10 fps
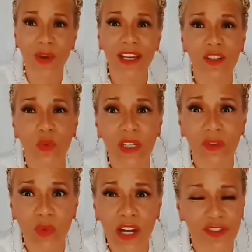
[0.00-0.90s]
what, Queen
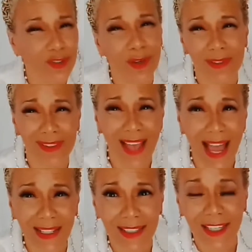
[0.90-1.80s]
of Wands? You know
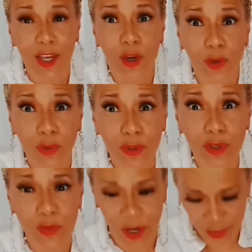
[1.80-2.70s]
exactly who
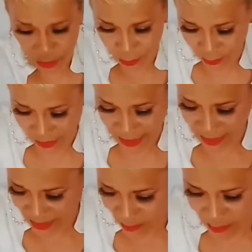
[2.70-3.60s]
you are choosing
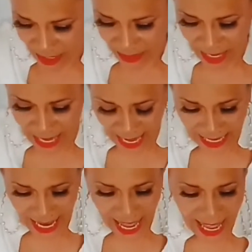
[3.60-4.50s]
this month.
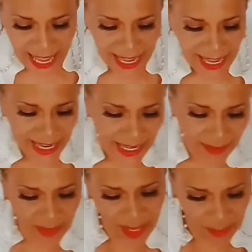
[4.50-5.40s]
And I
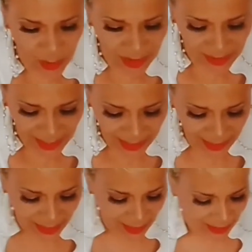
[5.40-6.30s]
am going to take
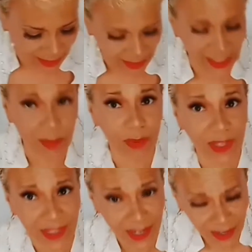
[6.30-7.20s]
a, a, a deep
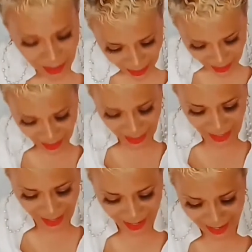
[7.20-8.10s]
breath here
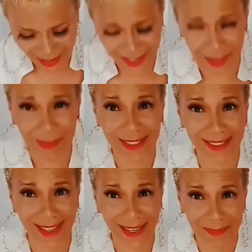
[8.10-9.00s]
and I'm going to
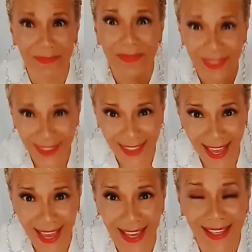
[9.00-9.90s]
say,
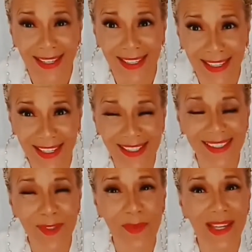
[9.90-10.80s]
yeah, it's
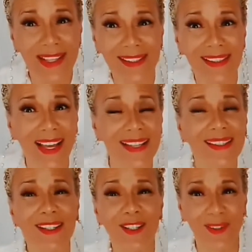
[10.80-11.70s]
the one that's less
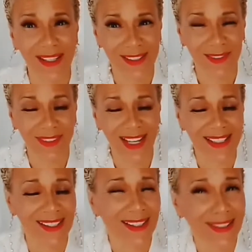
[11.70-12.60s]
aggressive,
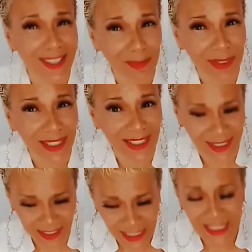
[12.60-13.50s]
less intimidating,
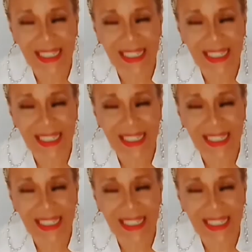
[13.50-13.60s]
in